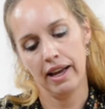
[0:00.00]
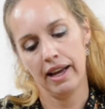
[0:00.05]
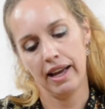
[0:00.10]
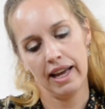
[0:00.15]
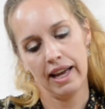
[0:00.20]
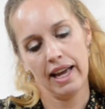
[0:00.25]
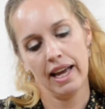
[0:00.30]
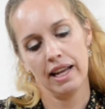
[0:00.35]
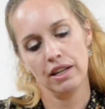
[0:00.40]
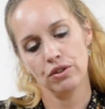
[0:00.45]

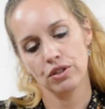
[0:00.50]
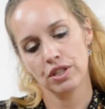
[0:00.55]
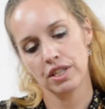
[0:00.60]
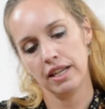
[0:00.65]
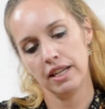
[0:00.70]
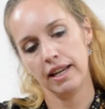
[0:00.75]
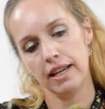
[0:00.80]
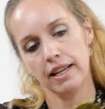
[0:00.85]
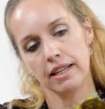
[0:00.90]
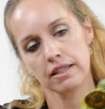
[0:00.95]
And you
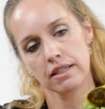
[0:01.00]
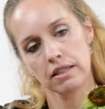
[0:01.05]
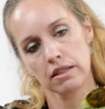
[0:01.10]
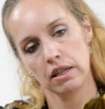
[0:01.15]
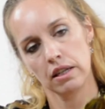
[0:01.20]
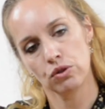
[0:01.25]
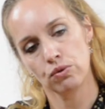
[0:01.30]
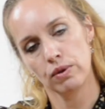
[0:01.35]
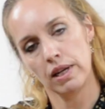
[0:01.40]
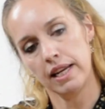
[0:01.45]
see
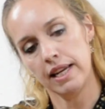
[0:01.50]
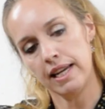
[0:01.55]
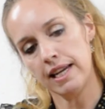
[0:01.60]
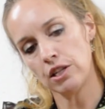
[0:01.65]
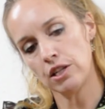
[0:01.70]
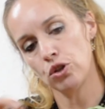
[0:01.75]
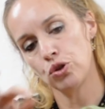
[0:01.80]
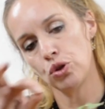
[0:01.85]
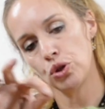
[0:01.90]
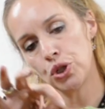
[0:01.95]
it's really
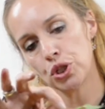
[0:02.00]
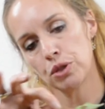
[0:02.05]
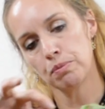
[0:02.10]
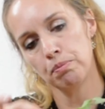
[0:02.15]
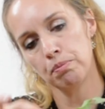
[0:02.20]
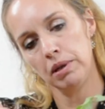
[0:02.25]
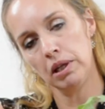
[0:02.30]
easy to just